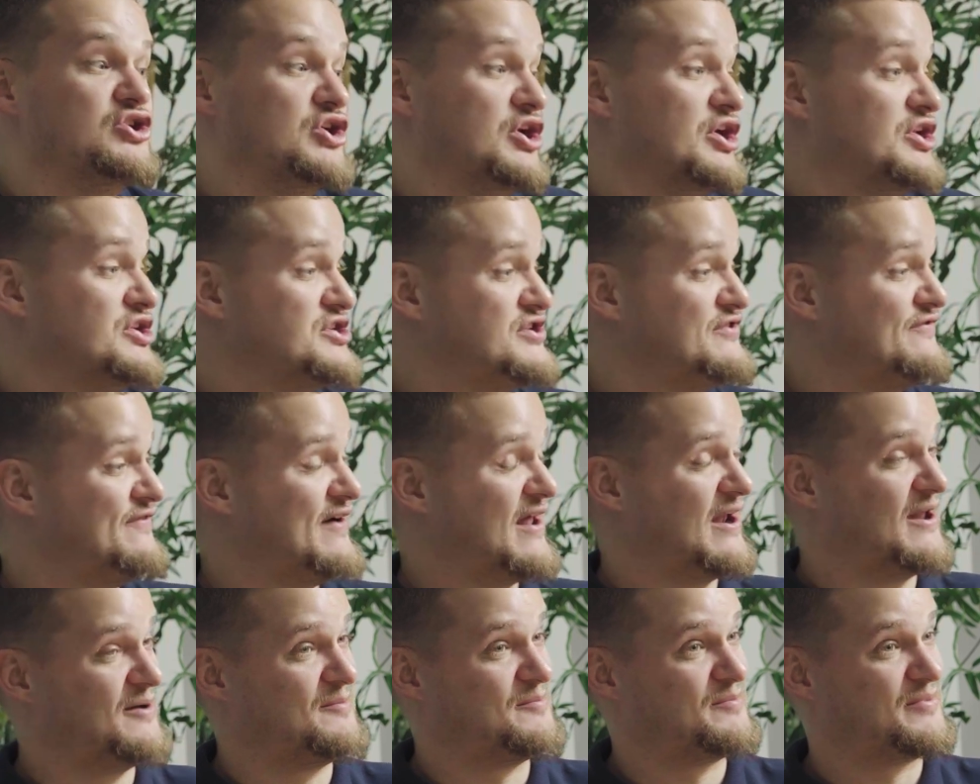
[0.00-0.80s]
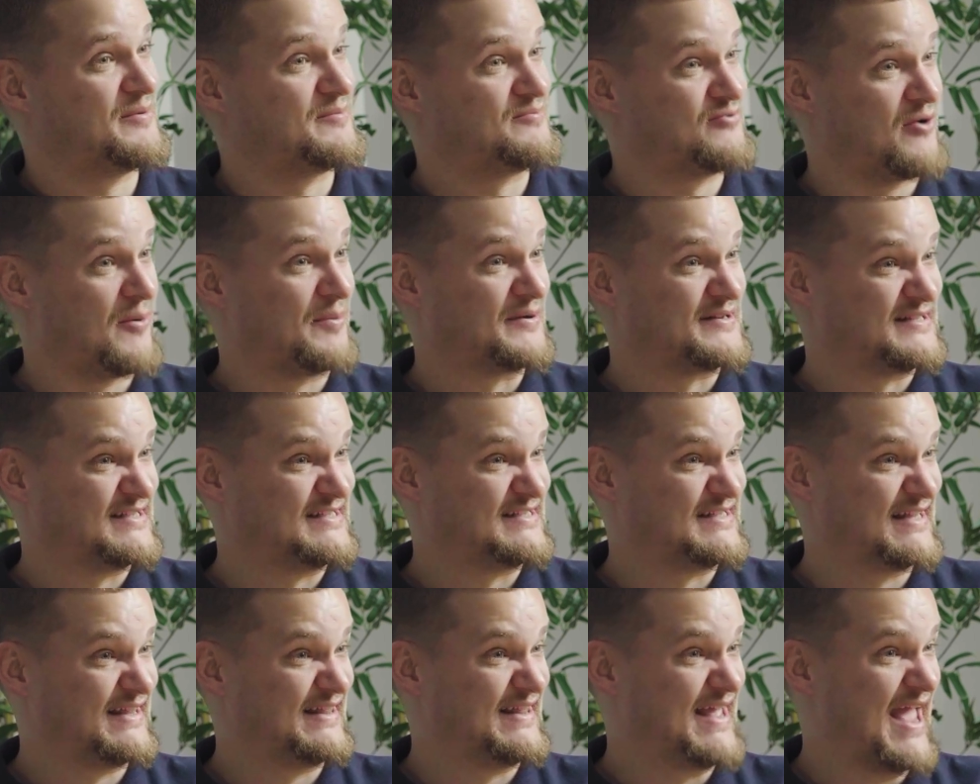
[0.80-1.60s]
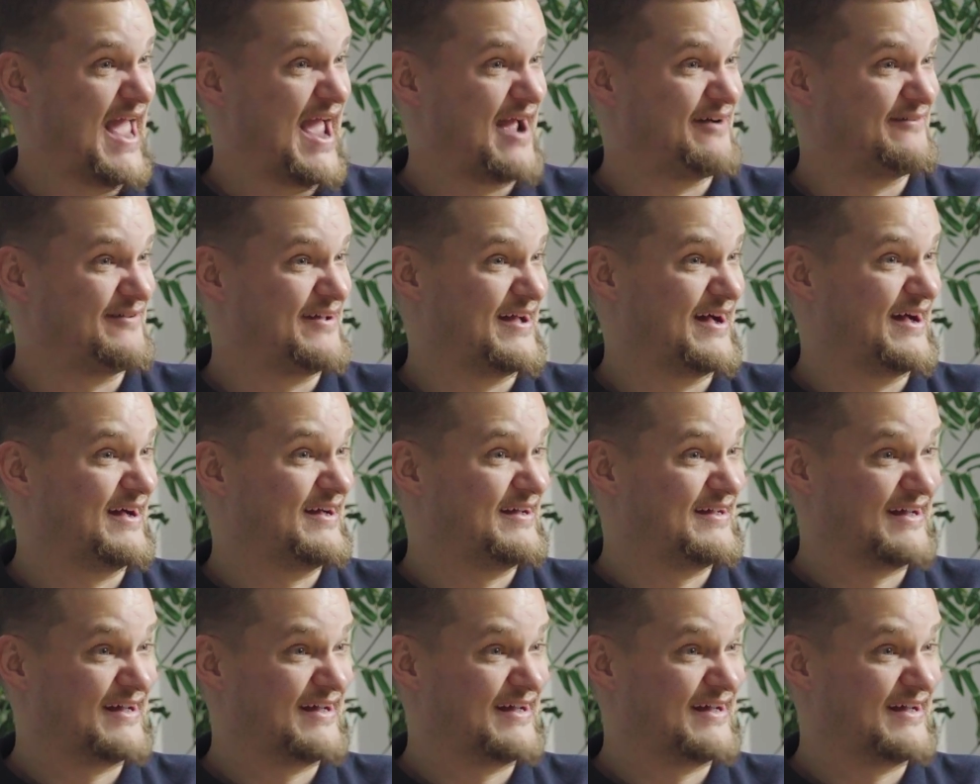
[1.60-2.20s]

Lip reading: You can develop properties in the area.